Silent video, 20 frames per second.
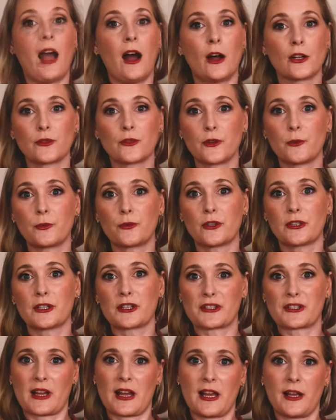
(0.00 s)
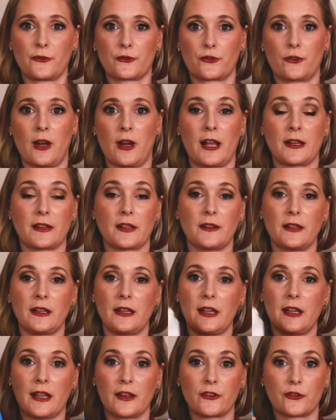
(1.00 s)
Out of the products I've tried,
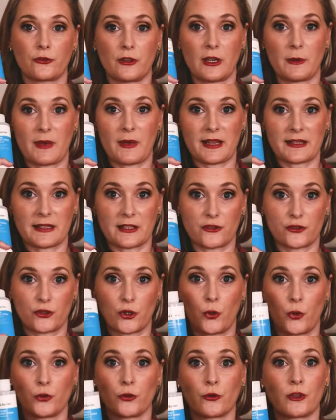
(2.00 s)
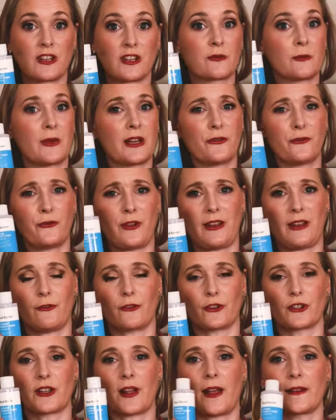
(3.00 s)
the Extreme Essence Toner is my favorite